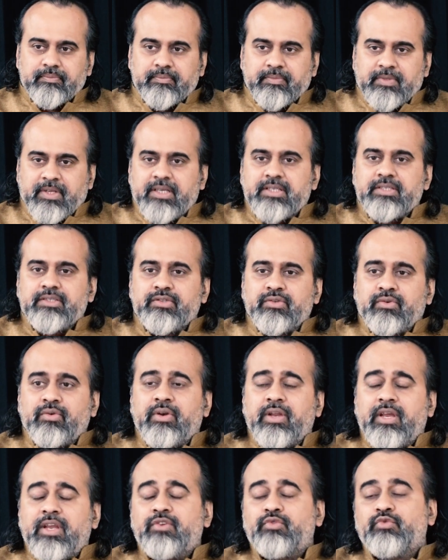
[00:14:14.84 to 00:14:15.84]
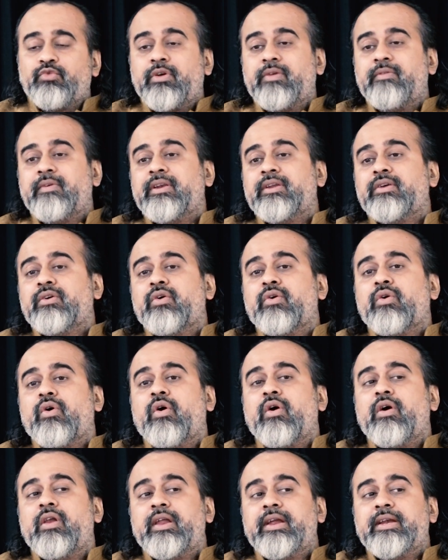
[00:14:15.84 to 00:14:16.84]
There is no need to even
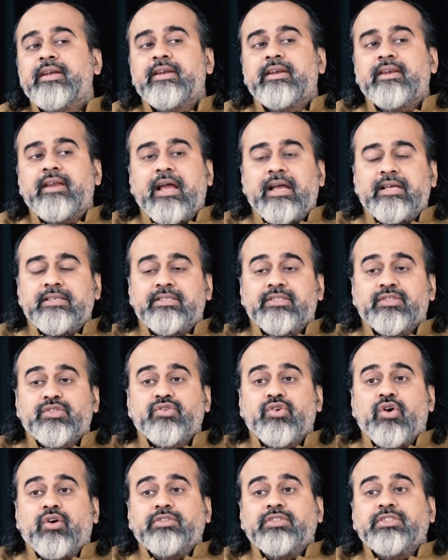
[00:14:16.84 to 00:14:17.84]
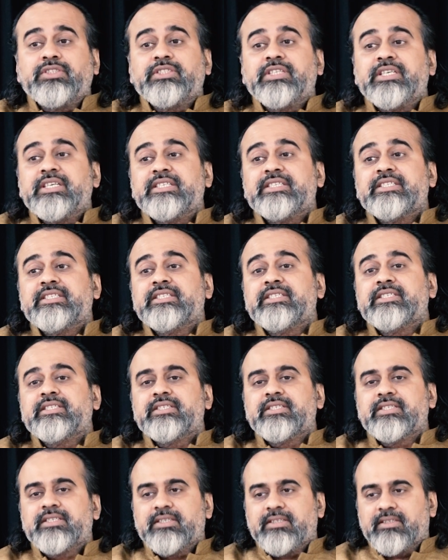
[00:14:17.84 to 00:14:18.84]
call it as
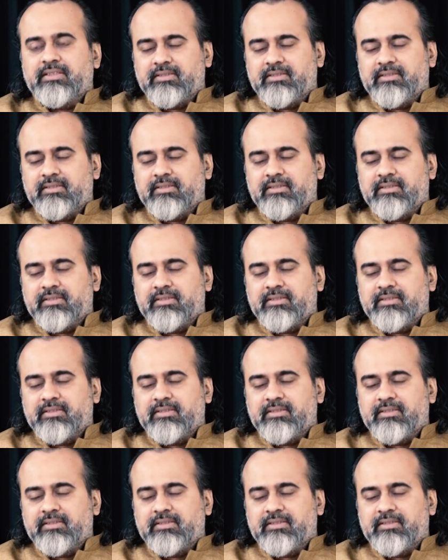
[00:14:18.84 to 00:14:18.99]
conscious.